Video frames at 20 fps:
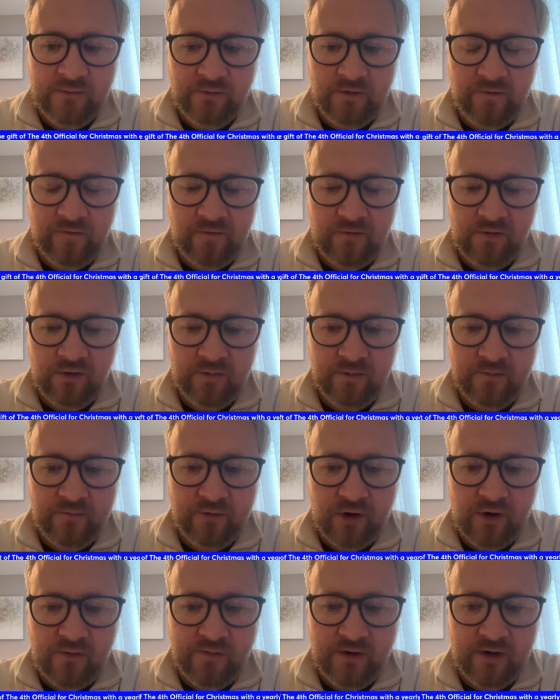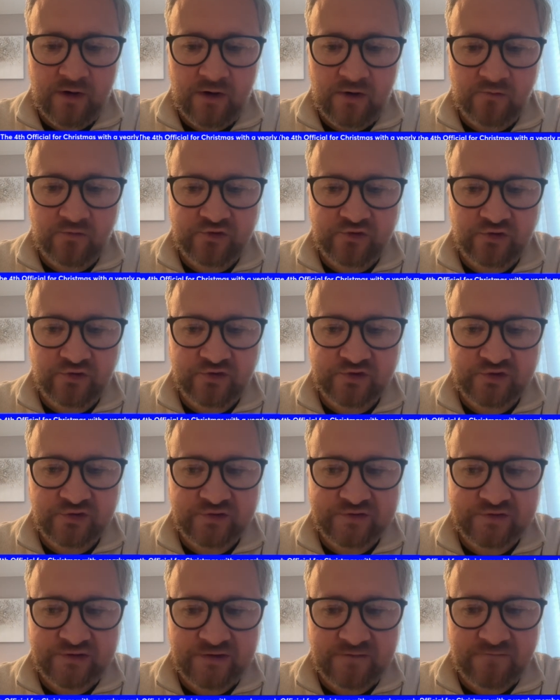with Robin Propper, John
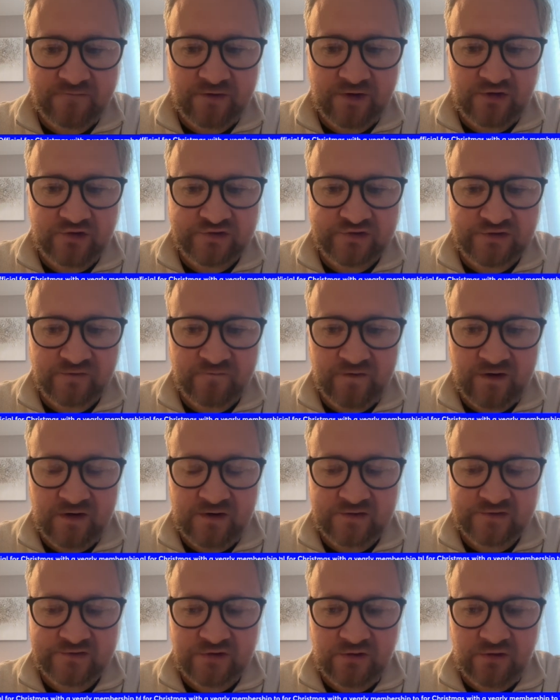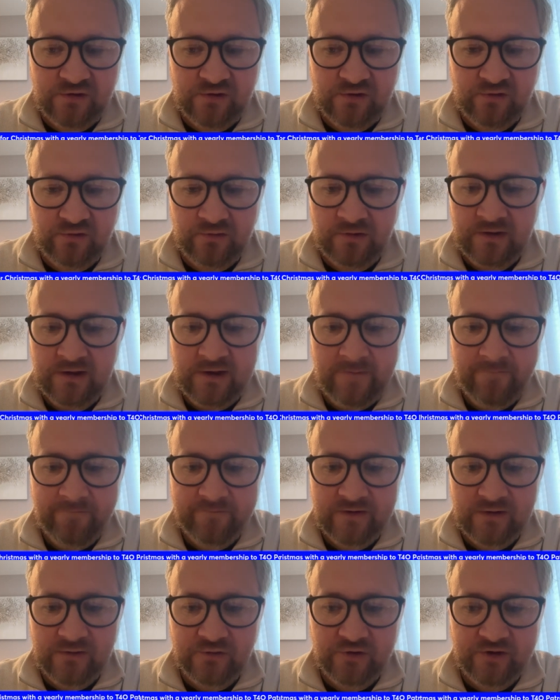Souttar, the Rangers defence all
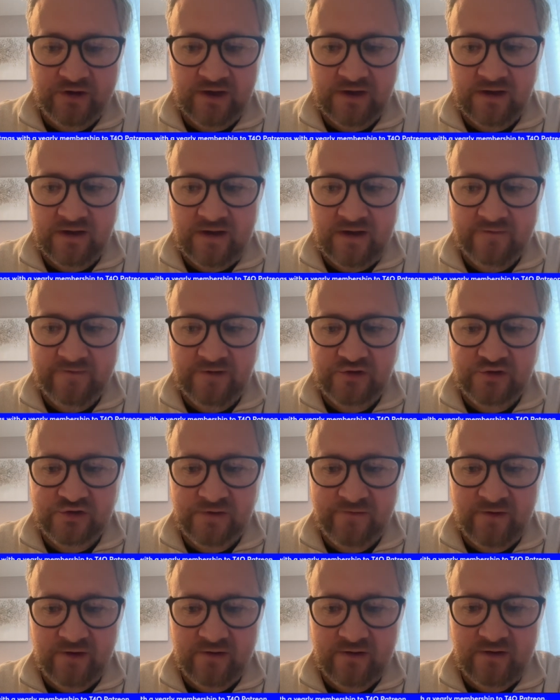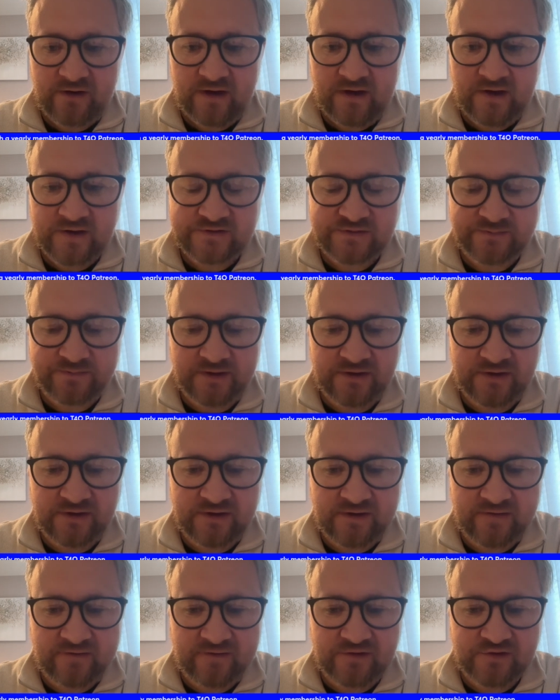looking at each other as the big
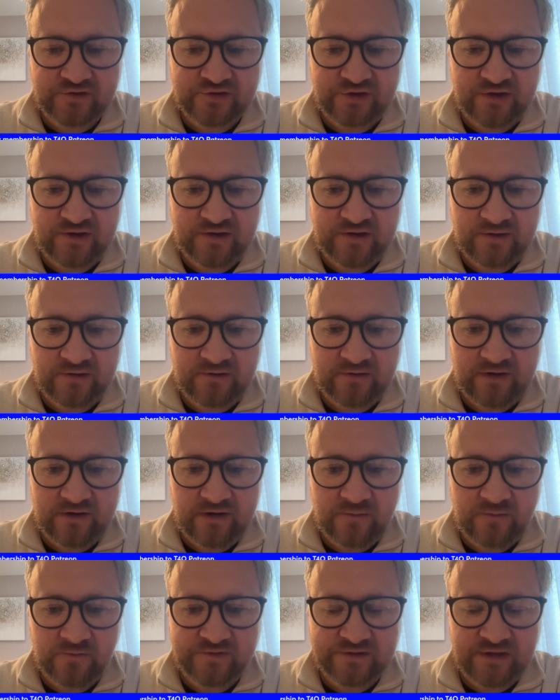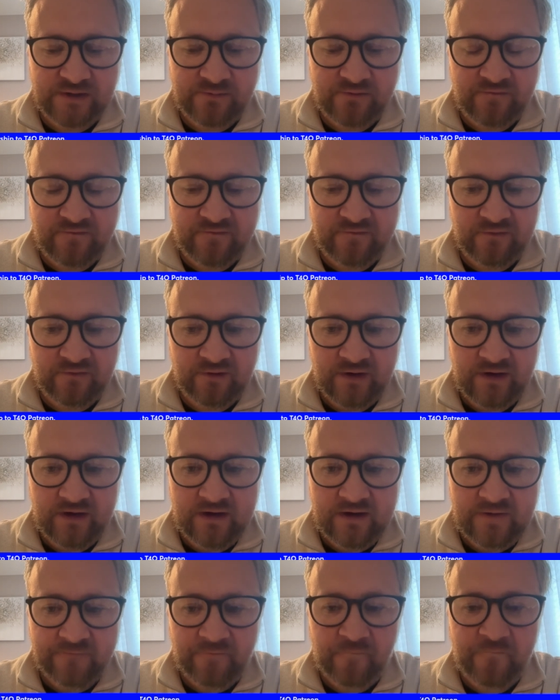United striker was able to
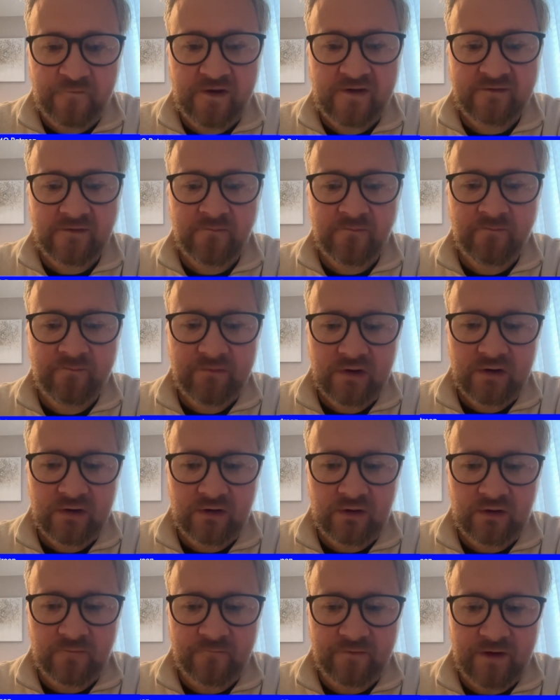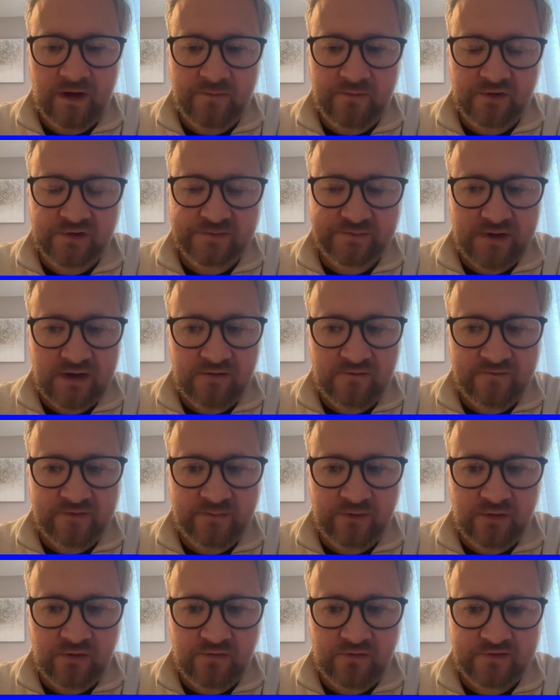have the freedom of the Ibrox
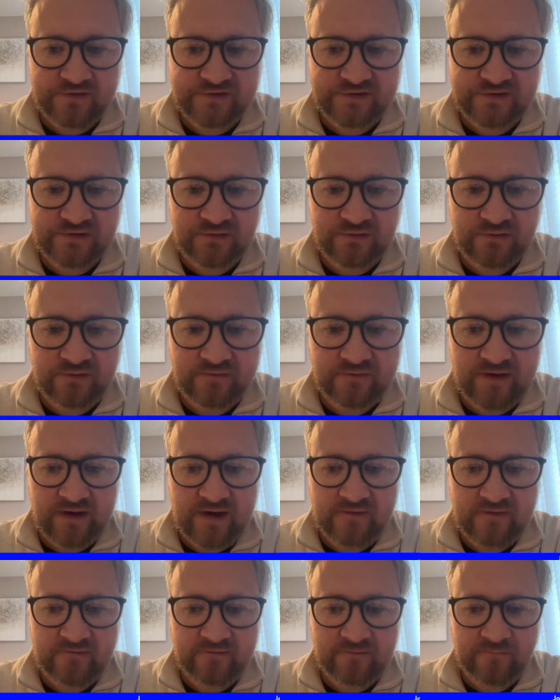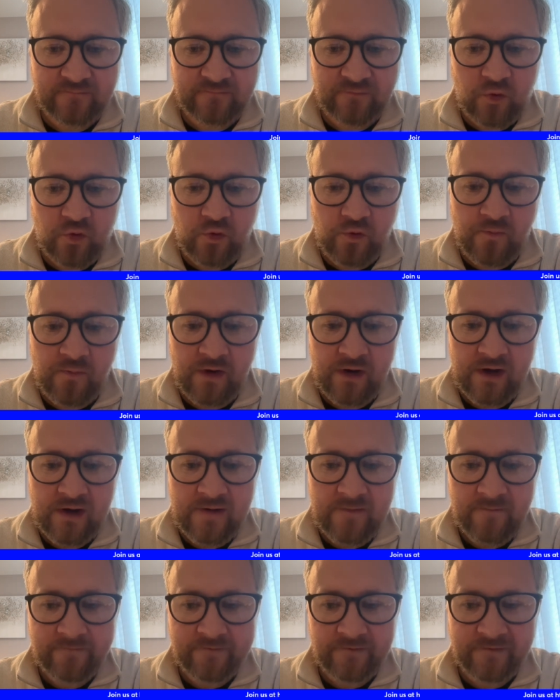penalty box to head home.
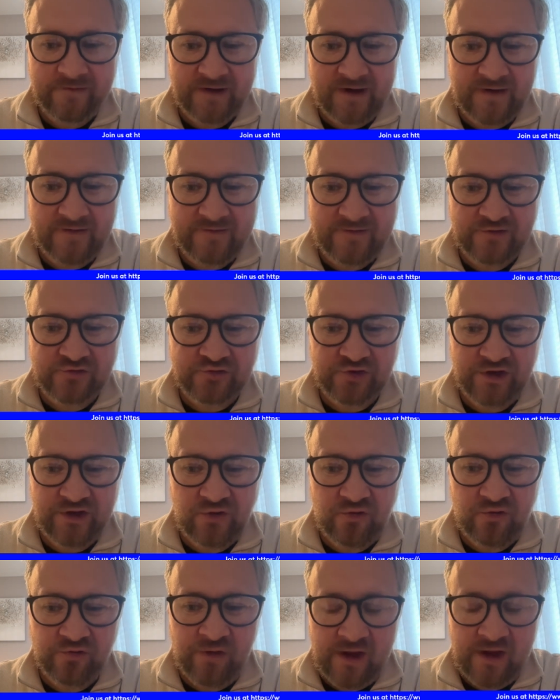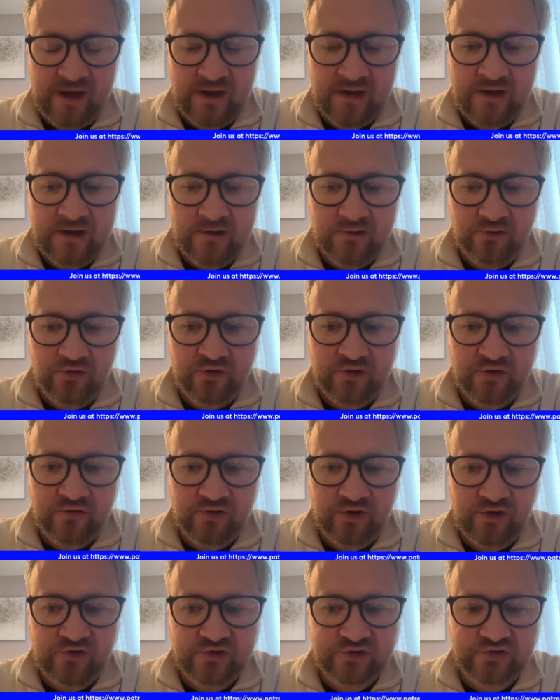Dundee United's really only look
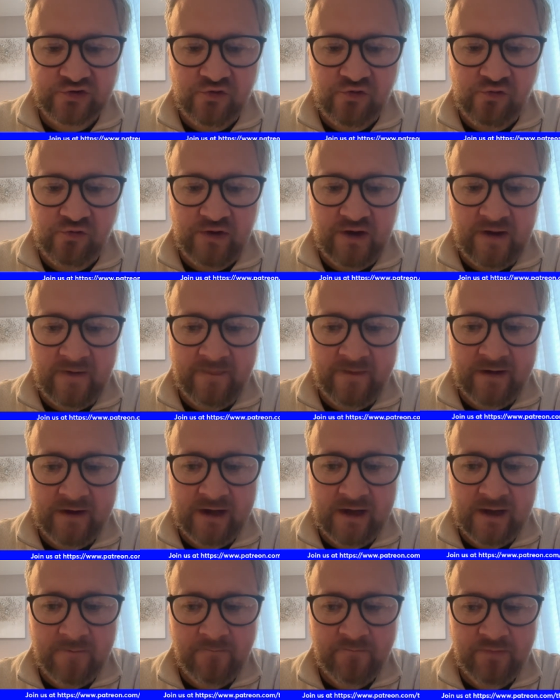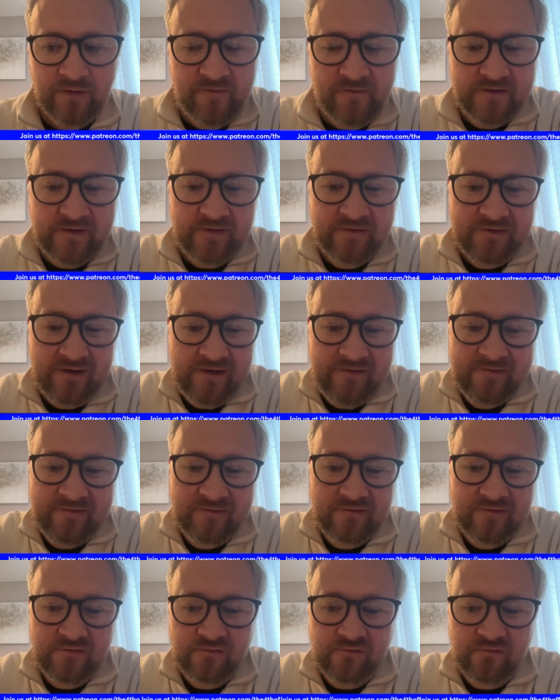at Rangers' goal in the game, but they didn't need
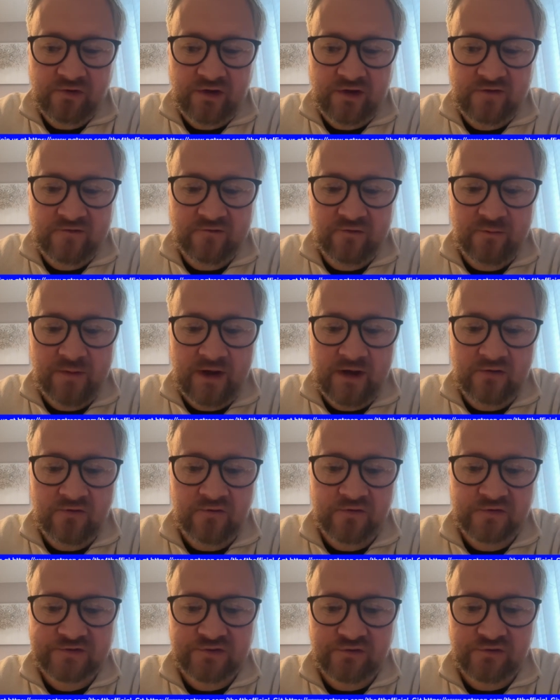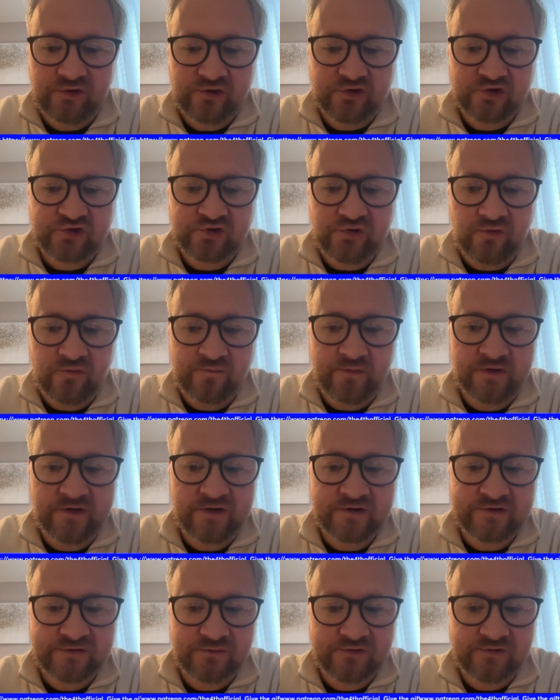really too many looks at Rangers' goal
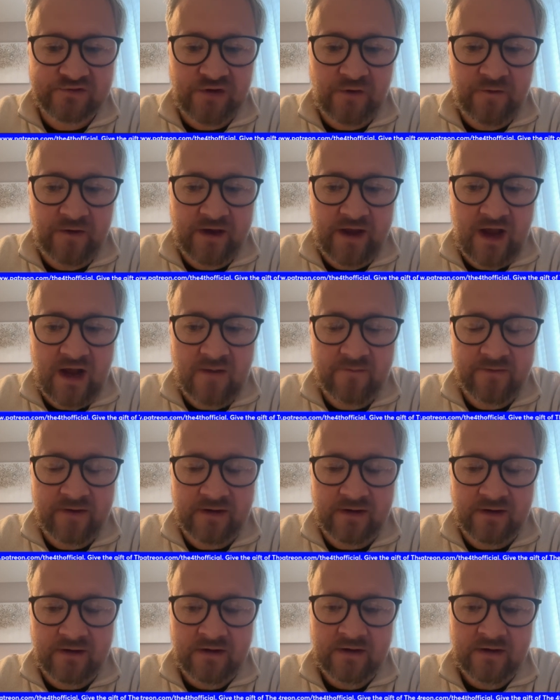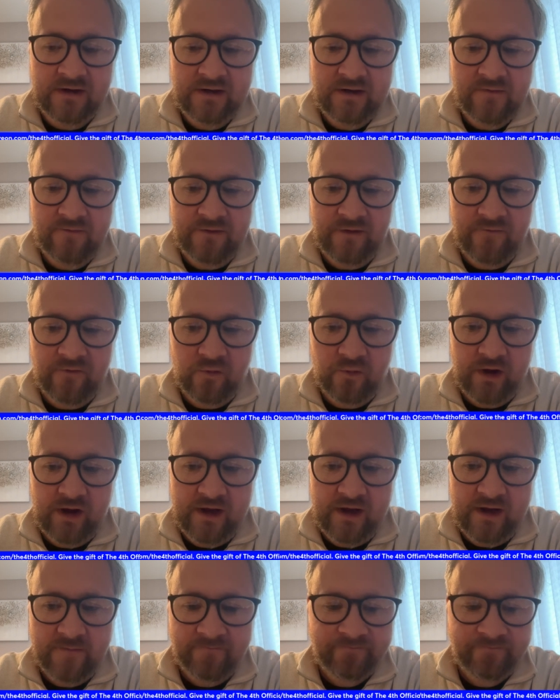because there was nothing happening the other
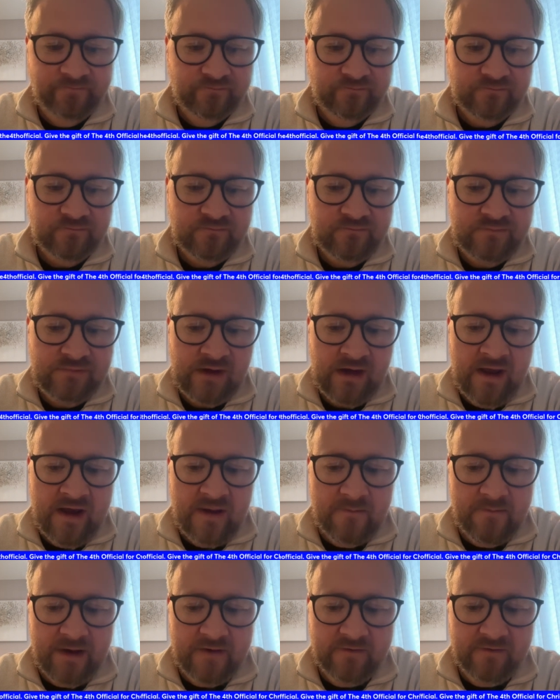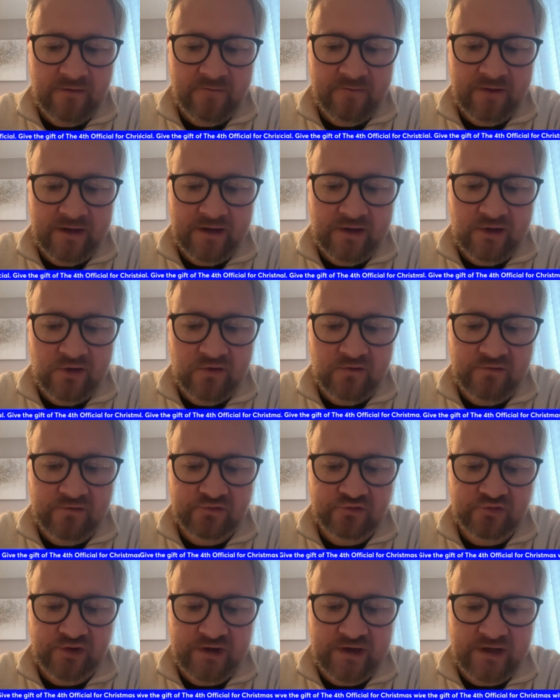way, and it meant that they could
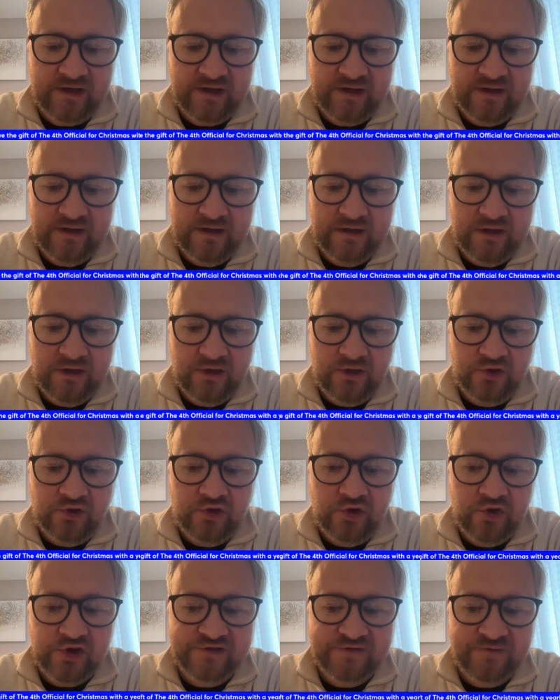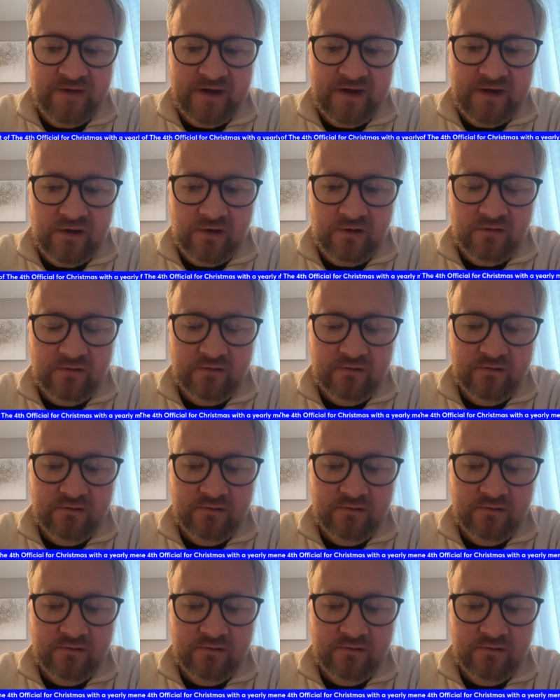really use their